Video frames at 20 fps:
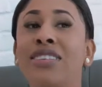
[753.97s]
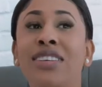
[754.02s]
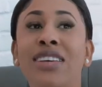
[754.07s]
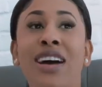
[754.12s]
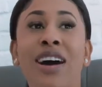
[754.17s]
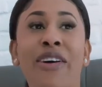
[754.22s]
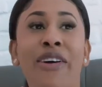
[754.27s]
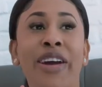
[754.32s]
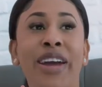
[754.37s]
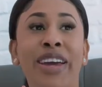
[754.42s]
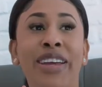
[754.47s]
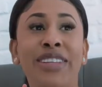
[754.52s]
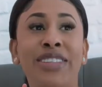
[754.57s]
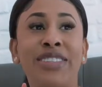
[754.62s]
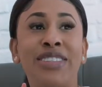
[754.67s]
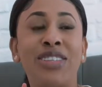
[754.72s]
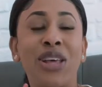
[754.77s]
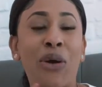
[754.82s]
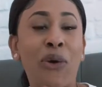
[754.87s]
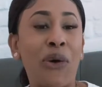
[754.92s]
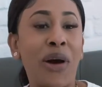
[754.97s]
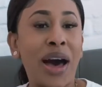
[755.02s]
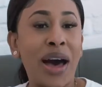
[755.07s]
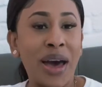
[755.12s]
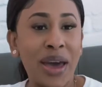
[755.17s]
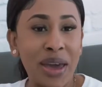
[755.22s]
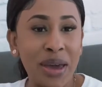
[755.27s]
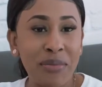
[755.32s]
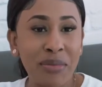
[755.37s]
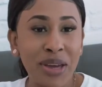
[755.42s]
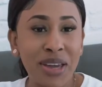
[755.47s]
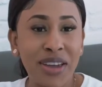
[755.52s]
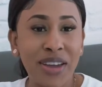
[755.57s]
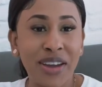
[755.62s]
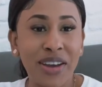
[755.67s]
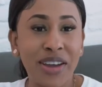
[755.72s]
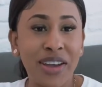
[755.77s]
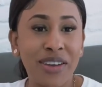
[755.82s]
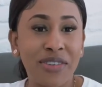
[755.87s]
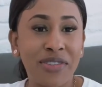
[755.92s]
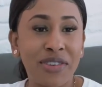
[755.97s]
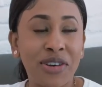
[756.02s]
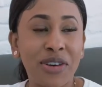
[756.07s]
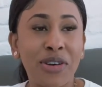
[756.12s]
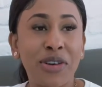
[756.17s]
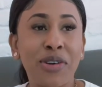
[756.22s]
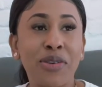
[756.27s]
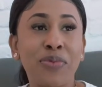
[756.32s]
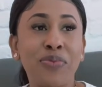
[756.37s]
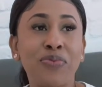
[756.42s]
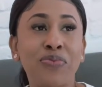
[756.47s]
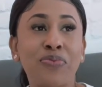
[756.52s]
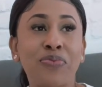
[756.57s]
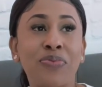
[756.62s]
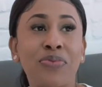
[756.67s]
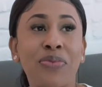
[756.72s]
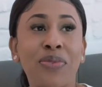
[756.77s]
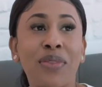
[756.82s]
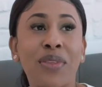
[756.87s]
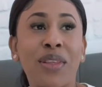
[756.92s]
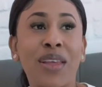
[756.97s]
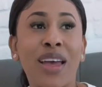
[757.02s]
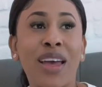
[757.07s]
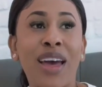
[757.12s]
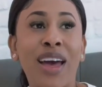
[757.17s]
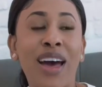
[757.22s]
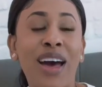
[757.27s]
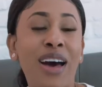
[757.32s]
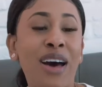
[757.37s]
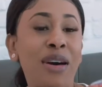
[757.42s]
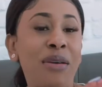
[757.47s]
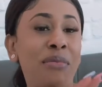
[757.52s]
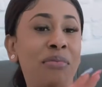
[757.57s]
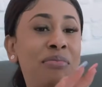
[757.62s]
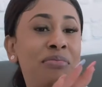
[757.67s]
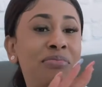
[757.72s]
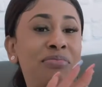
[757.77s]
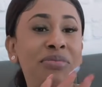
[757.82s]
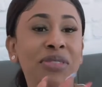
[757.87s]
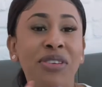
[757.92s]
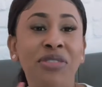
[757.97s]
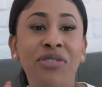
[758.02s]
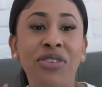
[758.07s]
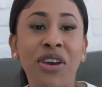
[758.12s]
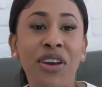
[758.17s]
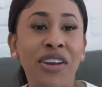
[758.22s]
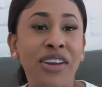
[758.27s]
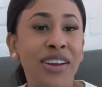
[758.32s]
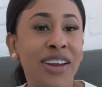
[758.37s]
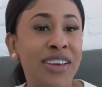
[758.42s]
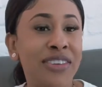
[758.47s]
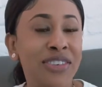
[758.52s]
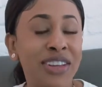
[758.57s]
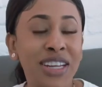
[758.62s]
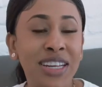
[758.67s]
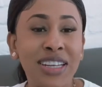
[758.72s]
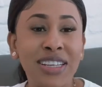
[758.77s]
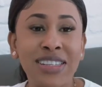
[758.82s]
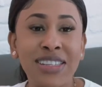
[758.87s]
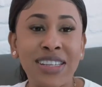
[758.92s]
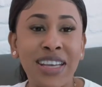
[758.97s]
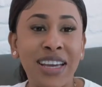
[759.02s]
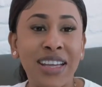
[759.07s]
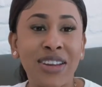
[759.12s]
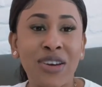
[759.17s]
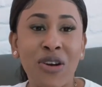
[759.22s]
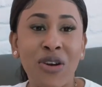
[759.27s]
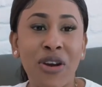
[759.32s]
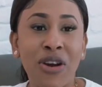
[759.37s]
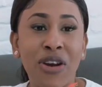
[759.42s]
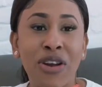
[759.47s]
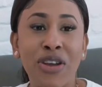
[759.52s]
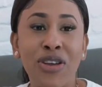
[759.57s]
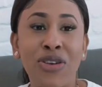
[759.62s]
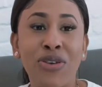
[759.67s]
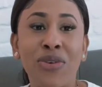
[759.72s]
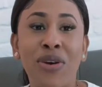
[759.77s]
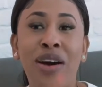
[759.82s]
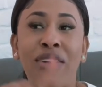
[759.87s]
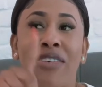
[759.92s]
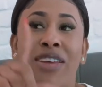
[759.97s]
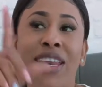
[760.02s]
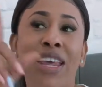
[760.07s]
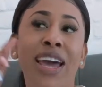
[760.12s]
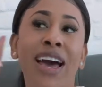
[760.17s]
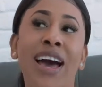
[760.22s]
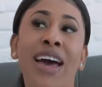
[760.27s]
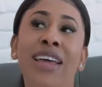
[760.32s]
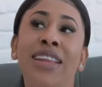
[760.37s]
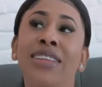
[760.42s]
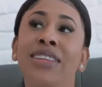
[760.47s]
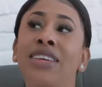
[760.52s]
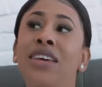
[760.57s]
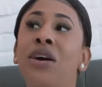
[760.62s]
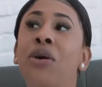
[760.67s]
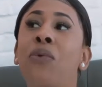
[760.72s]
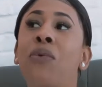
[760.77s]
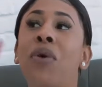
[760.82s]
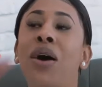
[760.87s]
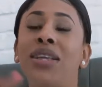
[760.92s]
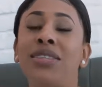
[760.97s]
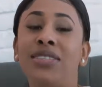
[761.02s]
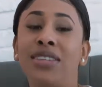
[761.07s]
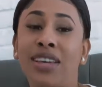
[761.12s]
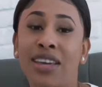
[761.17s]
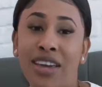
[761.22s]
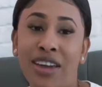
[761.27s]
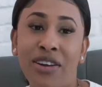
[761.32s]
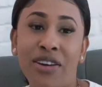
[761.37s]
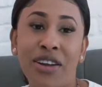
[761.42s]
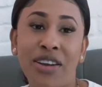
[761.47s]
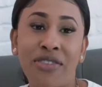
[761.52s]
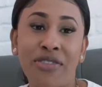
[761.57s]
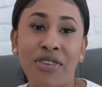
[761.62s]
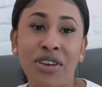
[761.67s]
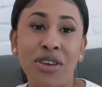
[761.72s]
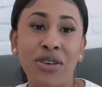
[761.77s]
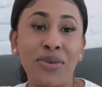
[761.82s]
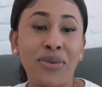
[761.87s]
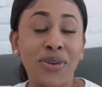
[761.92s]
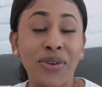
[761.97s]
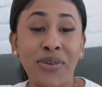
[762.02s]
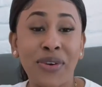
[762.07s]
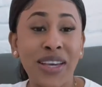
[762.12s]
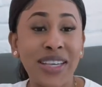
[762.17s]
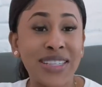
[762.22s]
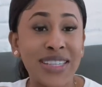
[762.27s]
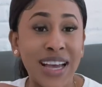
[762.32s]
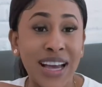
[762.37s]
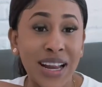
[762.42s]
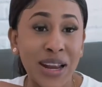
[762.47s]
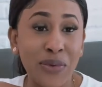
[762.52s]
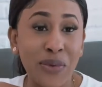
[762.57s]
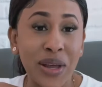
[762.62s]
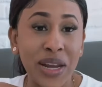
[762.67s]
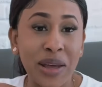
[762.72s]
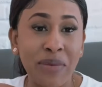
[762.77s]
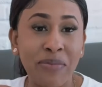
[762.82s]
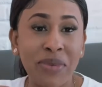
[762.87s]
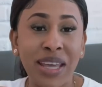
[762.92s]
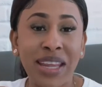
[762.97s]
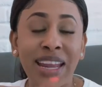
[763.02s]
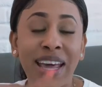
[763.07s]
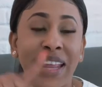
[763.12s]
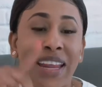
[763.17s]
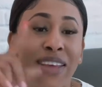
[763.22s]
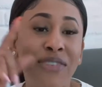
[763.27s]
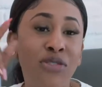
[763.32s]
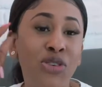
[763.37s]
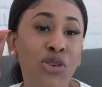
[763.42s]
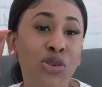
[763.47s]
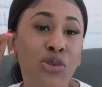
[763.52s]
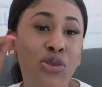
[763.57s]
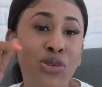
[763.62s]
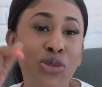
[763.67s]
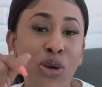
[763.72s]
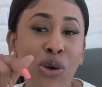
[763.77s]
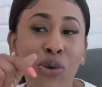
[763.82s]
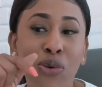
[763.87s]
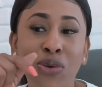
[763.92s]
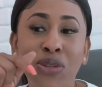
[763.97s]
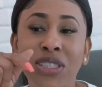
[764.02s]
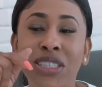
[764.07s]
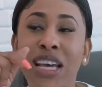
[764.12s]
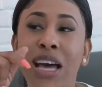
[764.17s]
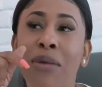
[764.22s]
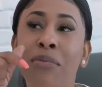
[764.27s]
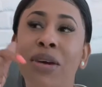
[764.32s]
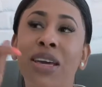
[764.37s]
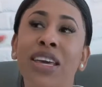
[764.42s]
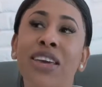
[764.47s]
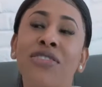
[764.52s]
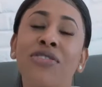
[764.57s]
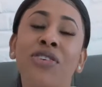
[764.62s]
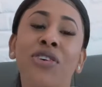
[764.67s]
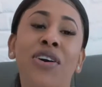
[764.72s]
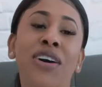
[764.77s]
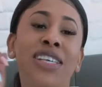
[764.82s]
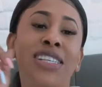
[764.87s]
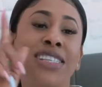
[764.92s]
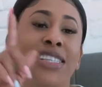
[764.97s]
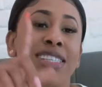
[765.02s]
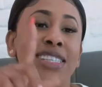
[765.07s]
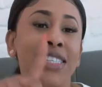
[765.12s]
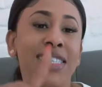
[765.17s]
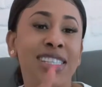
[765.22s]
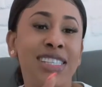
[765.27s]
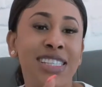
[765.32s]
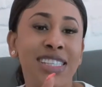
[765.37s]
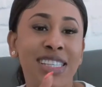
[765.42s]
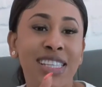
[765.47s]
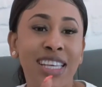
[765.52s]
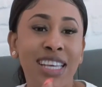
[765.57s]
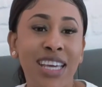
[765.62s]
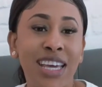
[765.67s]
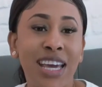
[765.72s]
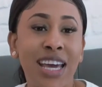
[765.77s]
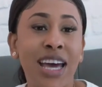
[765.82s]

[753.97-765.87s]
All right, so I am a caregiver um, if you're living in a state or you have any idea what's a caregiver, you know exactly what I mean. And if you don't, I'm gonna give you a sneak